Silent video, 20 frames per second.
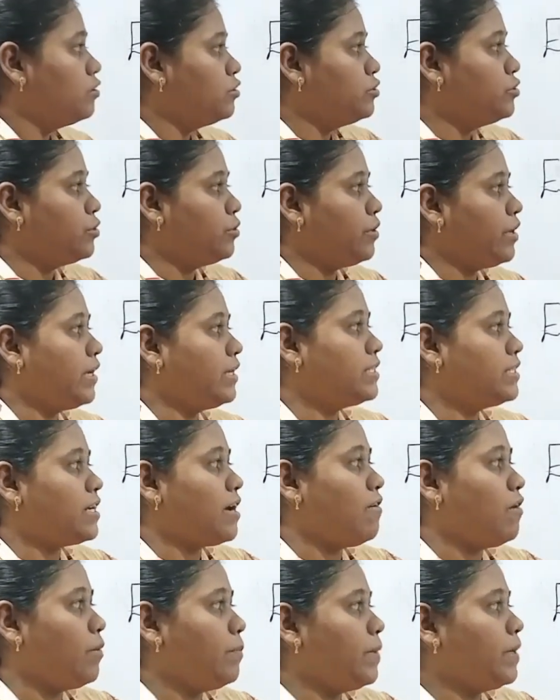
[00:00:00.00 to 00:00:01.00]
During
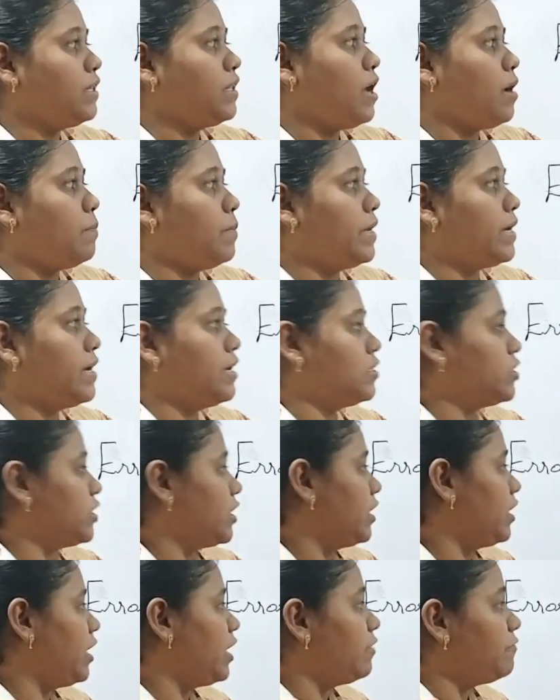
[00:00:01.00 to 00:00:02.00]
developing the
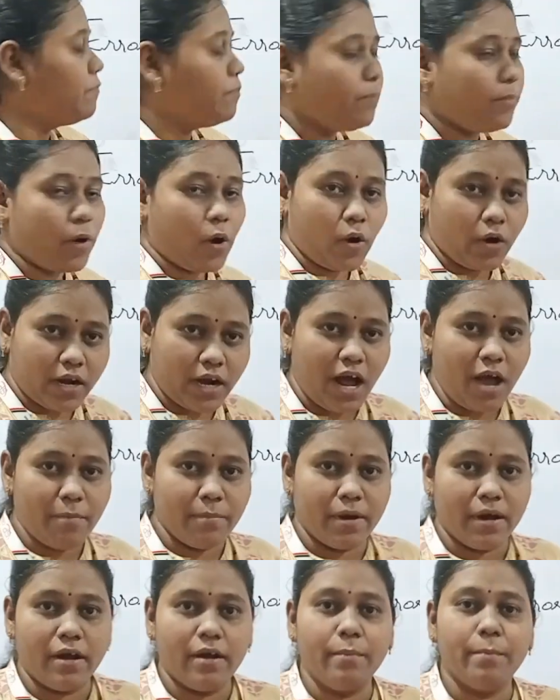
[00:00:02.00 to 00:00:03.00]
application, if
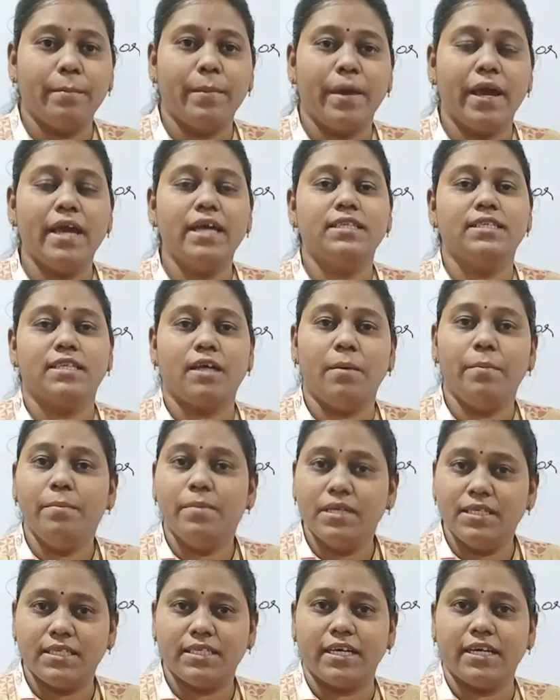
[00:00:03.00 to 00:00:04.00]
programmer made some
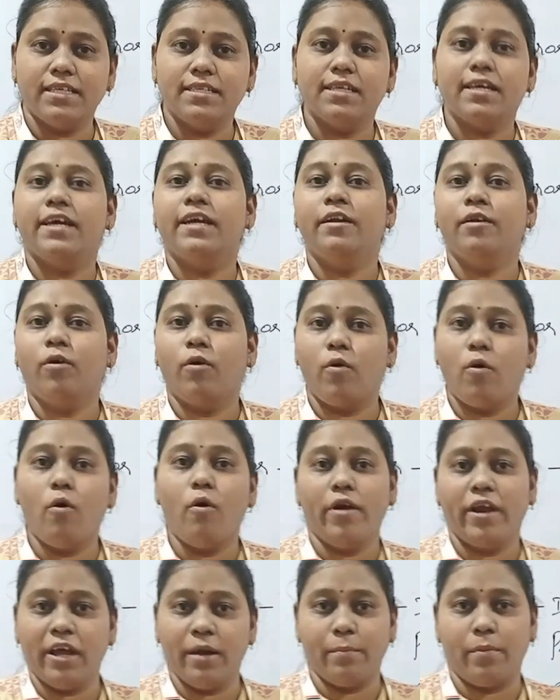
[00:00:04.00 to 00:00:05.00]
mistakes in
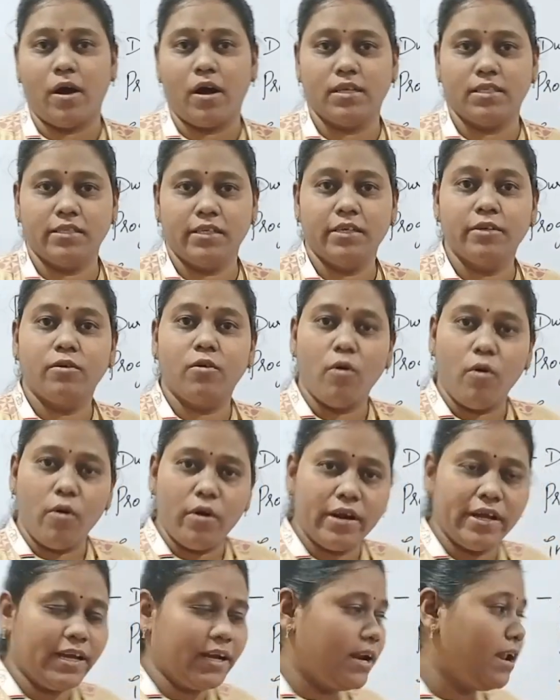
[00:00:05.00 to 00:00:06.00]
coding part, in
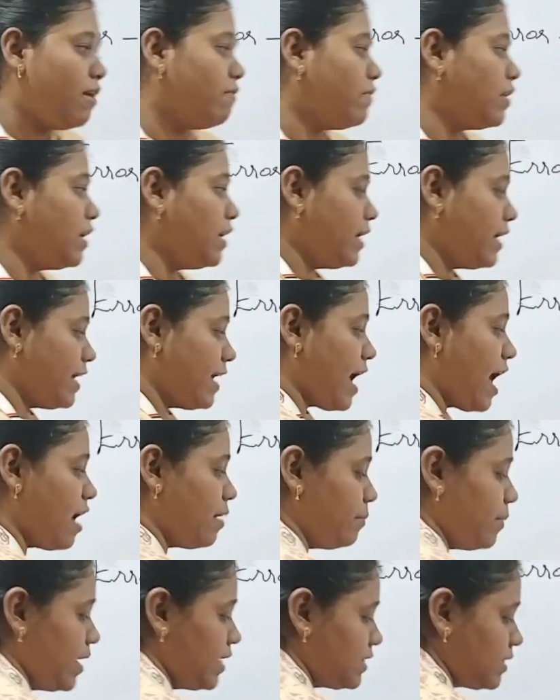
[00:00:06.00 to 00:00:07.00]
coding level, he
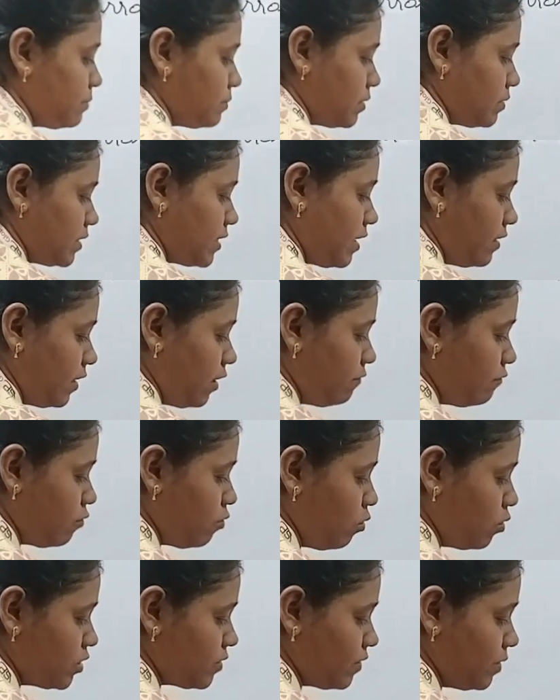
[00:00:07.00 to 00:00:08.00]
had made some set of
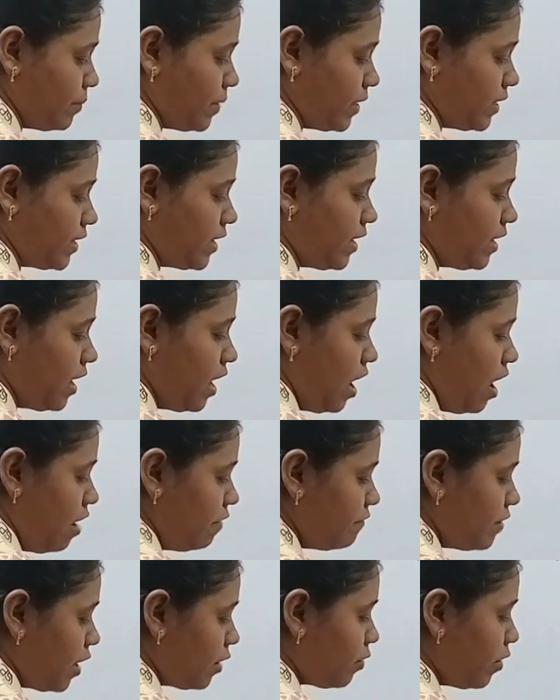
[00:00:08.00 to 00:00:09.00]
codes will be there.
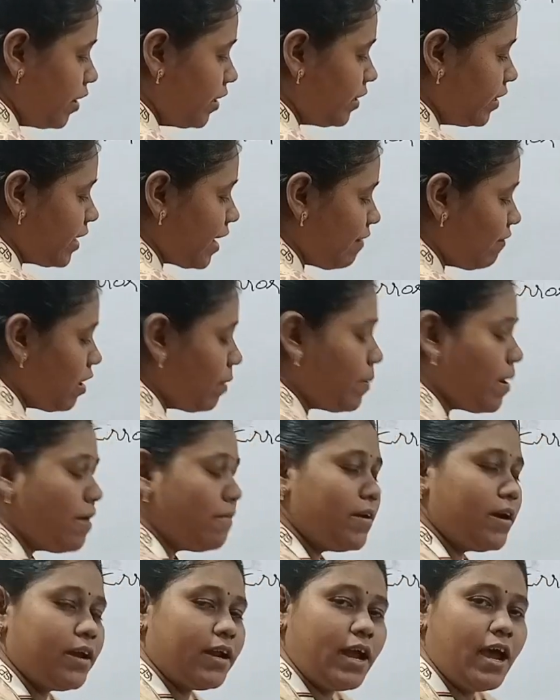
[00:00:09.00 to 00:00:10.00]
We are going to develop
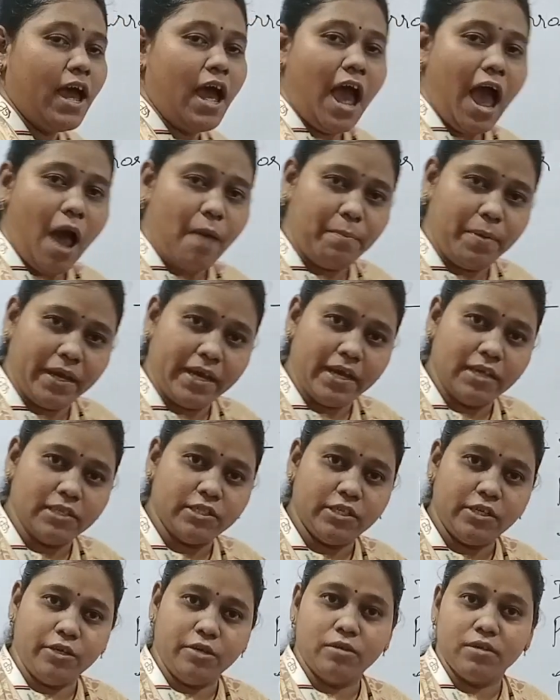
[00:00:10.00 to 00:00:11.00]
our
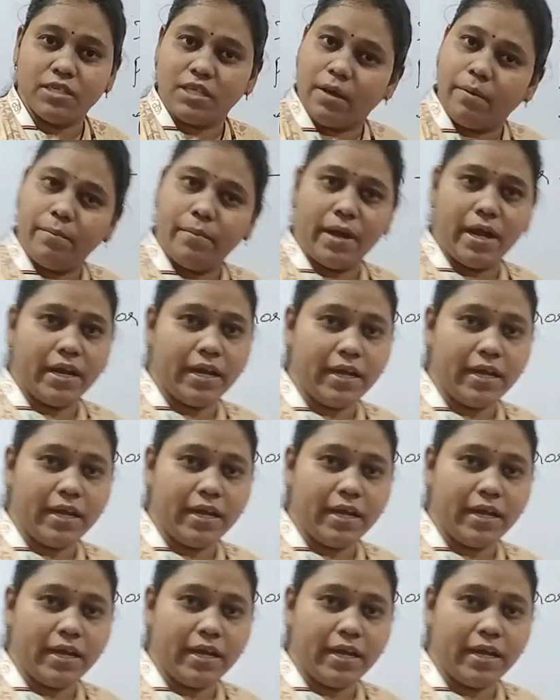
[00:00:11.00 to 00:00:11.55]
application using